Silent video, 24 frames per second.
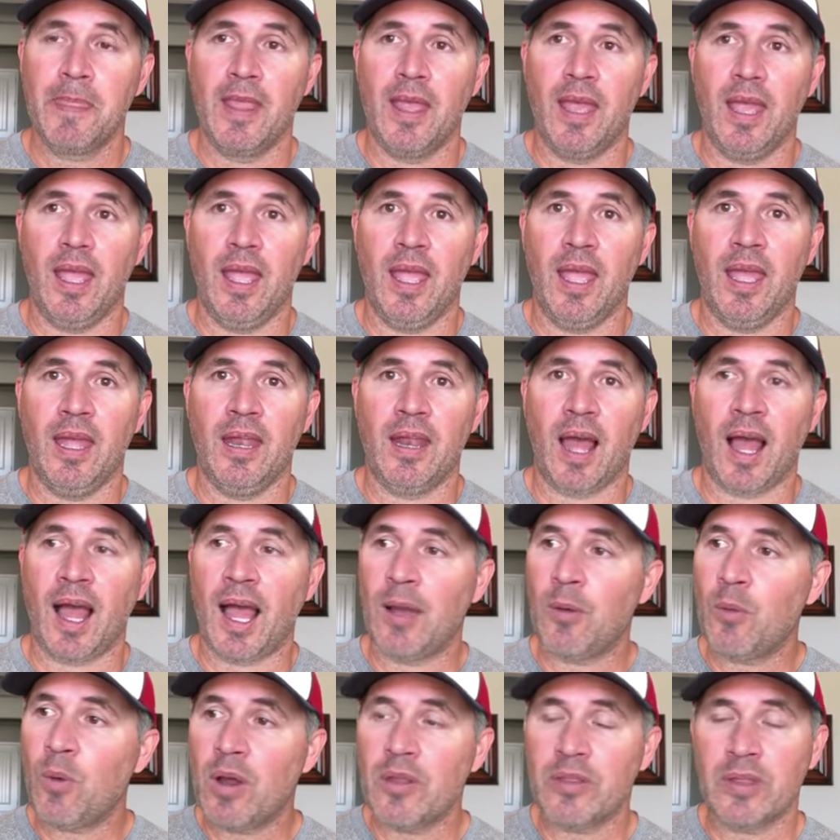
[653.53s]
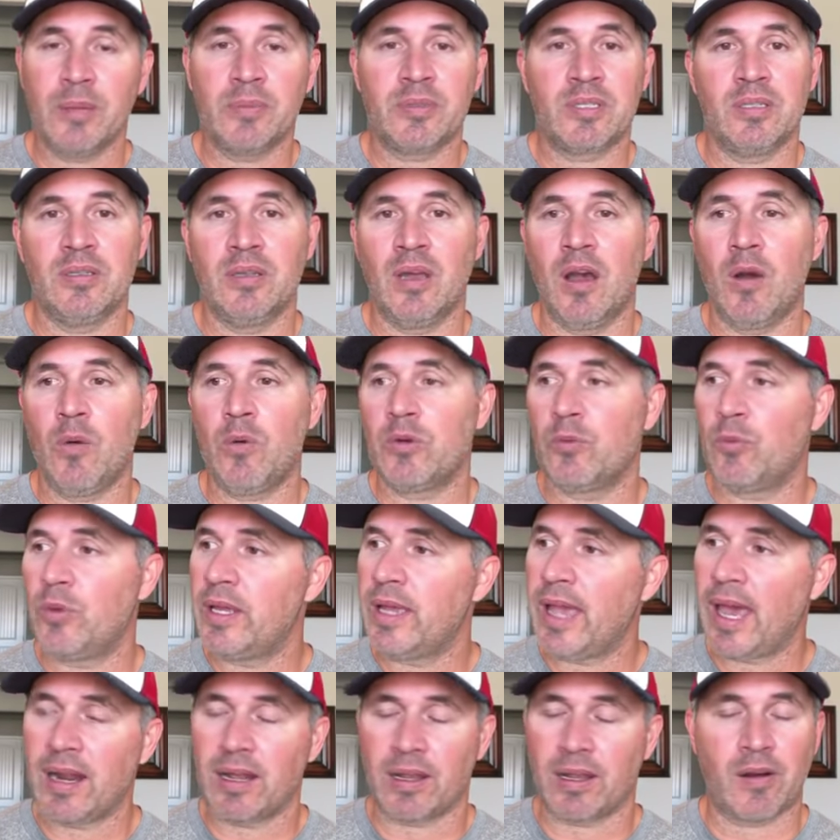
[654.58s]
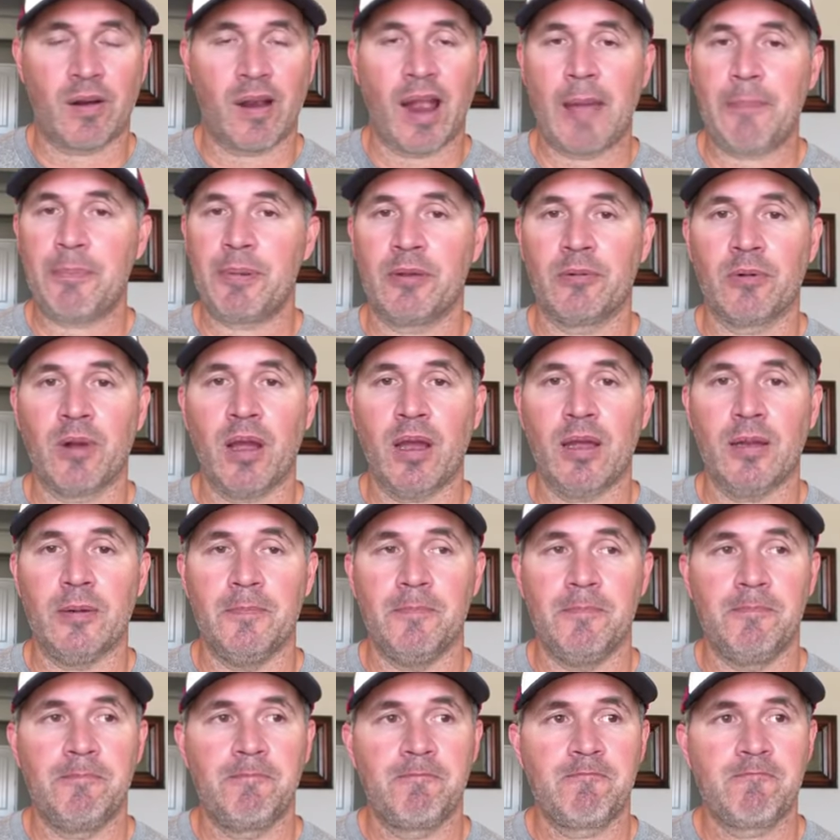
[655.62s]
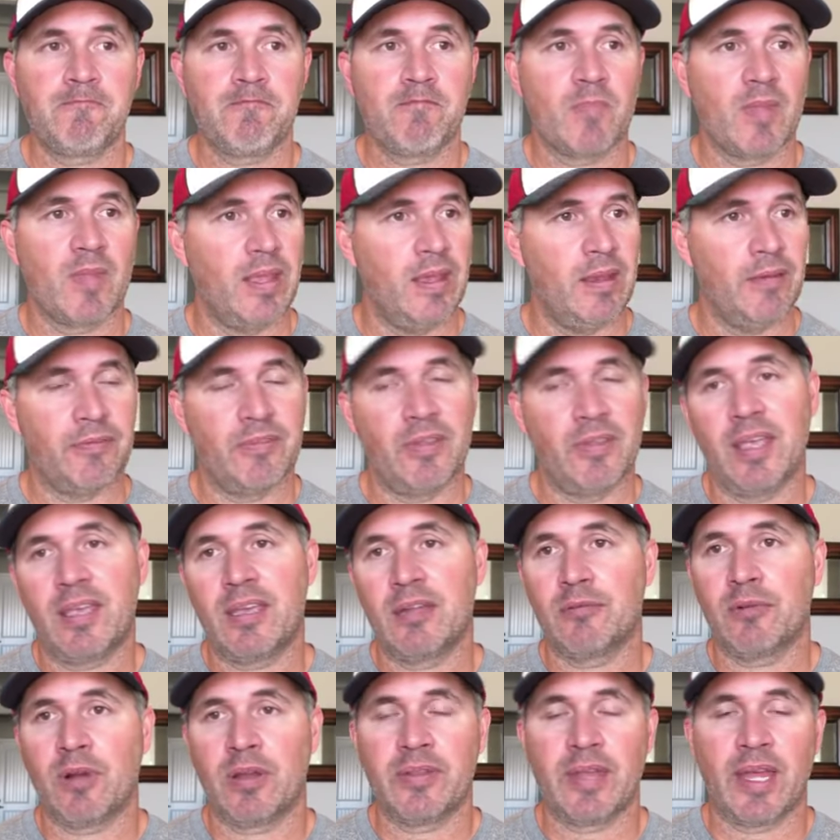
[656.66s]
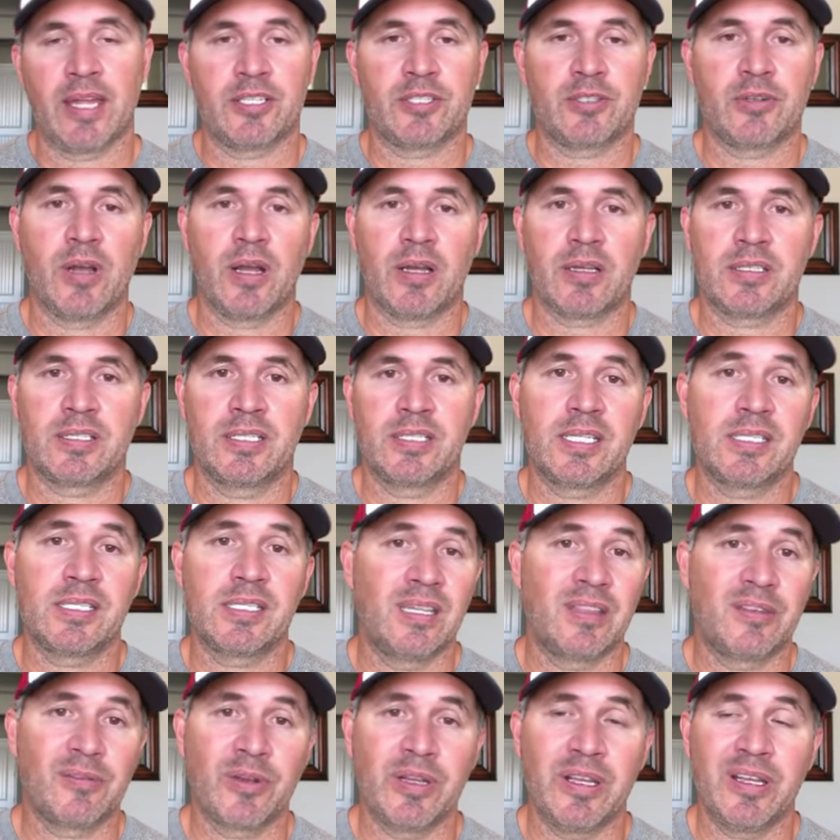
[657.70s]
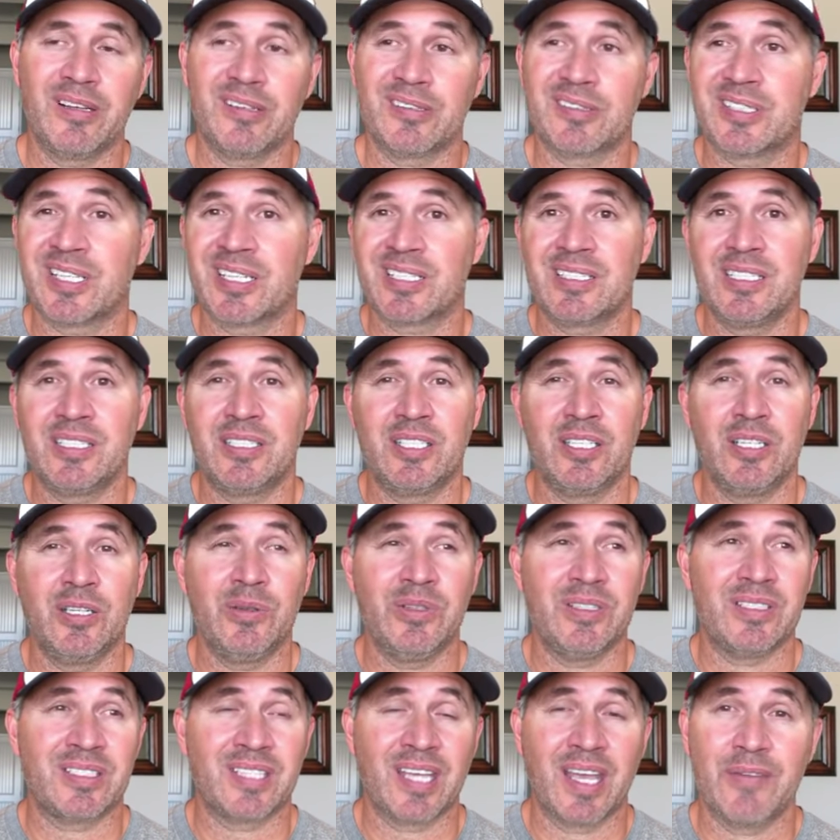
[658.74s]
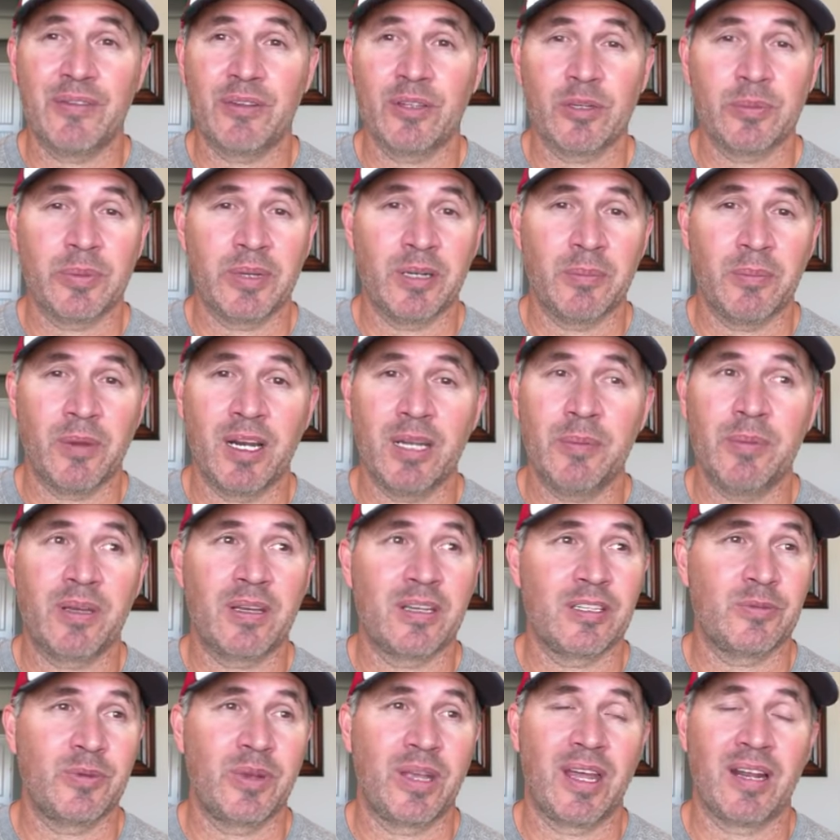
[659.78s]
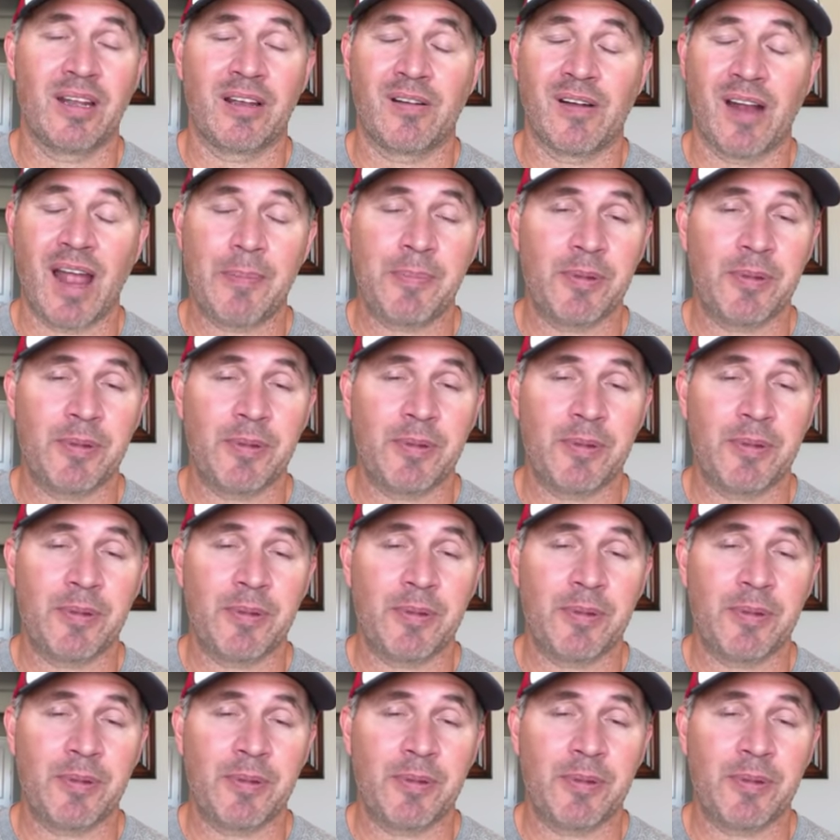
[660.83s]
And I want them to know when we got a crappy run. If they can run that truck 63 or 62 and save a little bit of money because we got a crappy